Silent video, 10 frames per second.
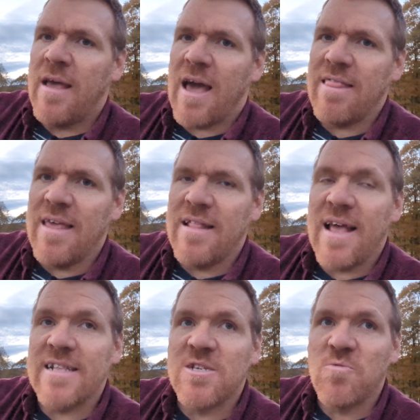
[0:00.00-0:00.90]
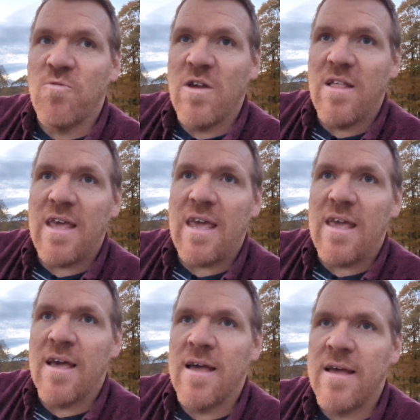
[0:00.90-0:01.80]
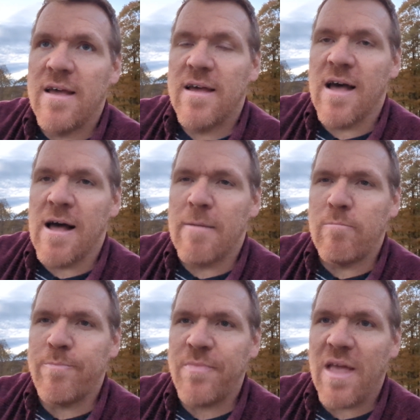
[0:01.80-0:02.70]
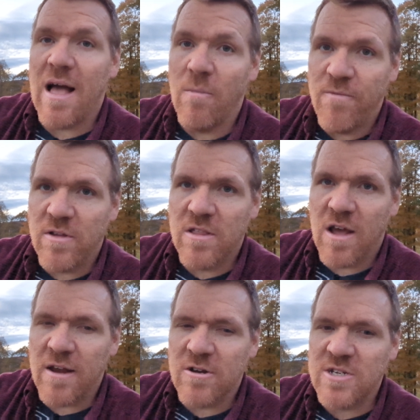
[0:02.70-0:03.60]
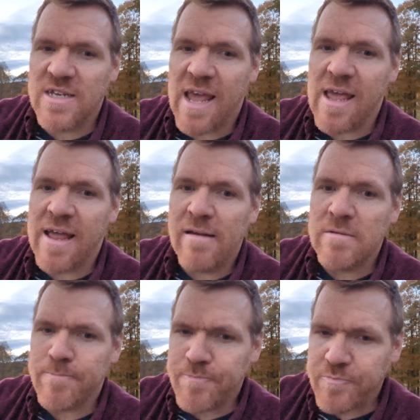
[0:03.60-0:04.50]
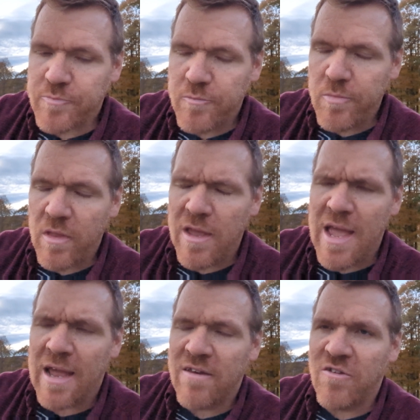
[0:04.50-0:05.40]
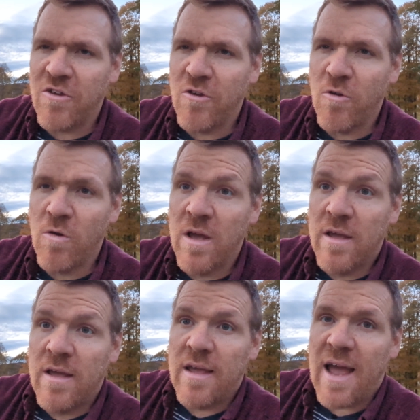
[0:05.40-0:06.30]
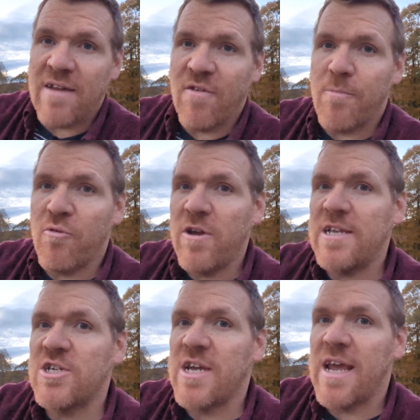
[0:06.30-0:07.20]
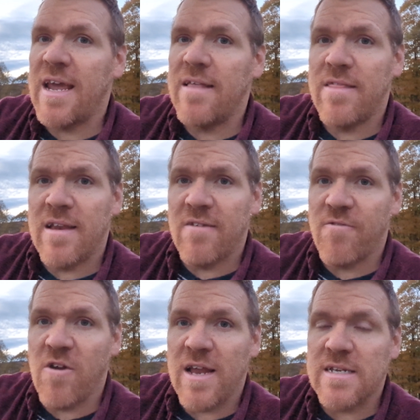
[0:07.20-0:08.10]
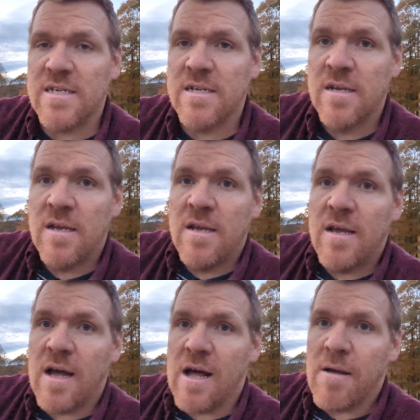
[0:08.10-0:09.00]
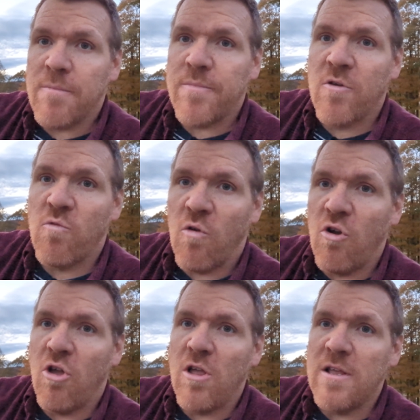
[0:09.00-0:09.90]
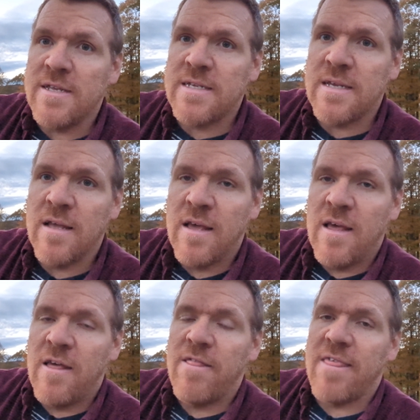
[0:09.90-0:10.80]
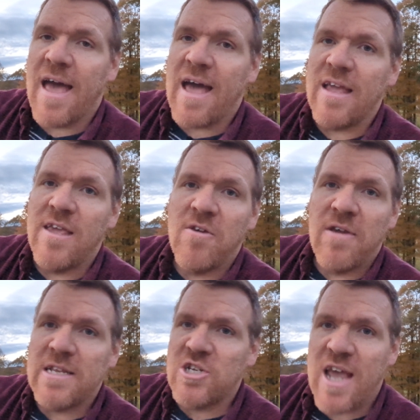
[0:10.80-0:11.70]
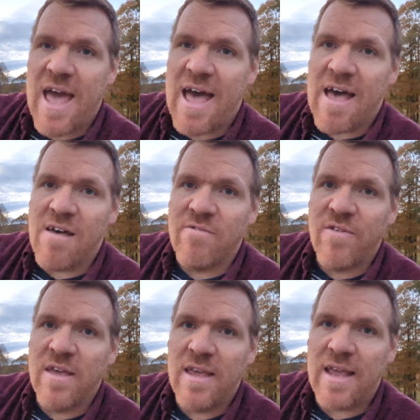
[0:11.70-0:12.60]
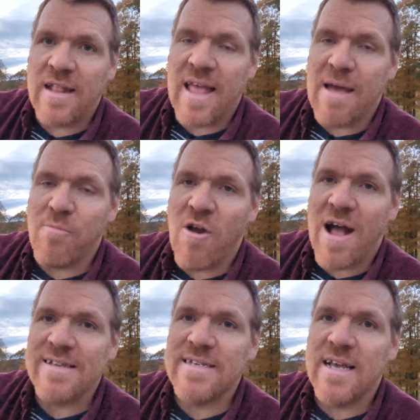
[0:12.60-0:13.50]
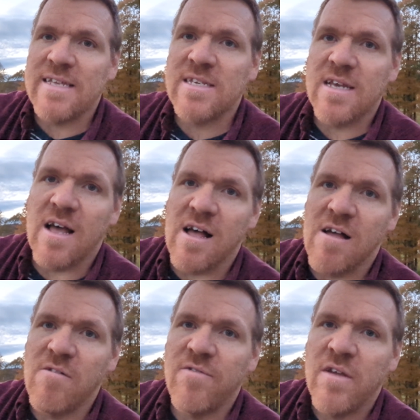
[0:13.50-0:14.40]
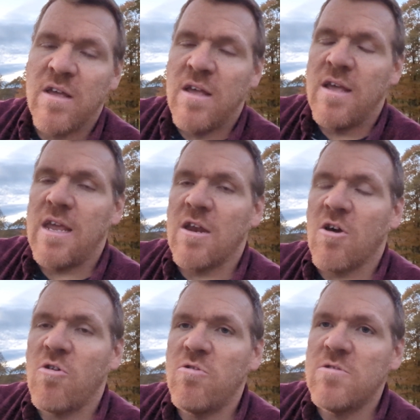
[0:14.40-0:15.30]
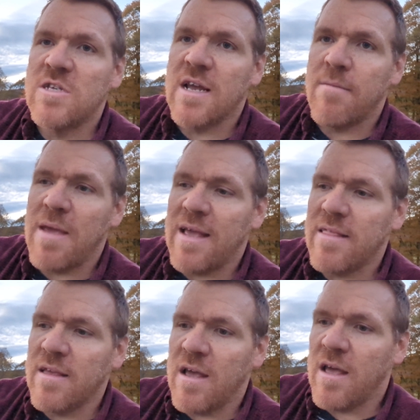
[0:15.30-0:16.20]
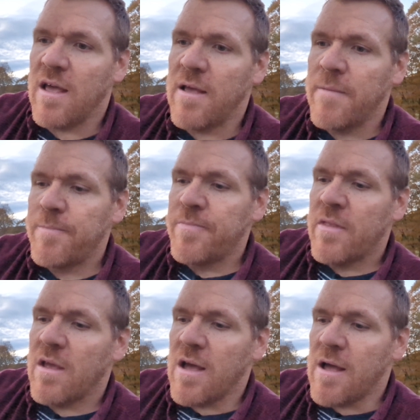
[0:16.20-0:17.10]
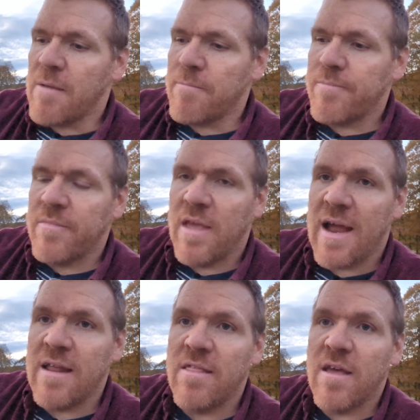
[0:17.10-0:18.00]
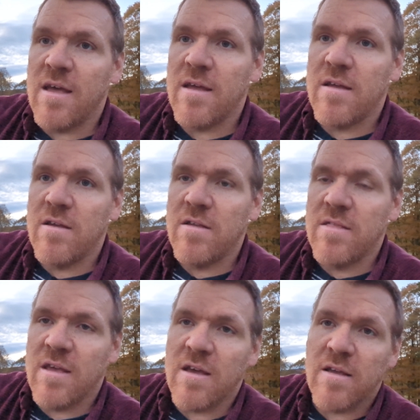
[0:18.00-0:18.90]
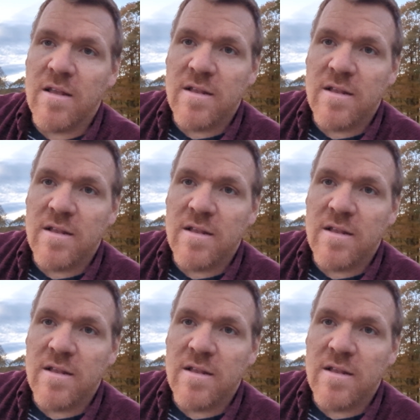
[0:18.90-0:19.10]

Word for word: I think that's really um, helpful to understand and to kind of appreciate the different um, roles that you each have in that process of, you know, who's going to make the um, kind of the the